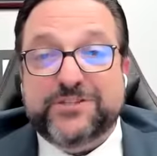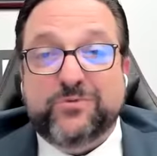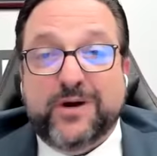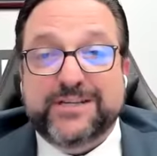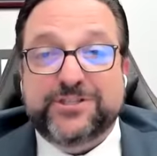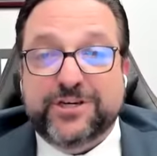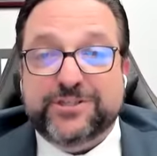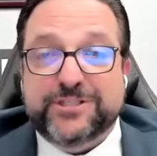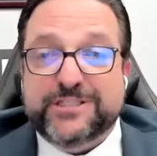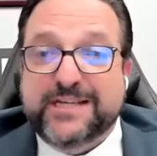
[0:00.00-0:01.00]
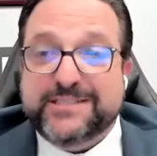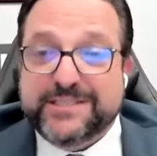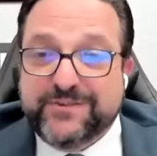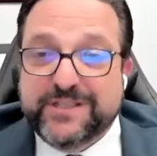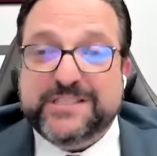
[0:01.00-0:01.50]
nationwide injunctions, not
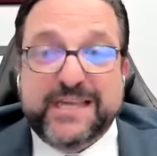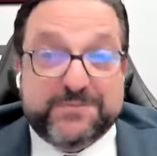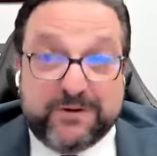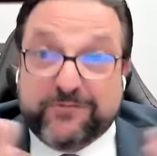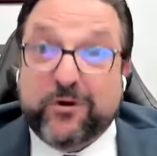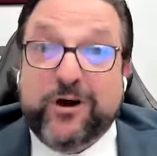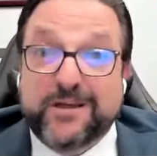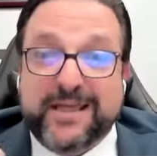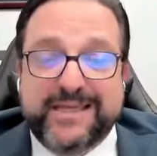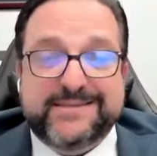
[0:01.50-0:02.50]
just for this case, but for all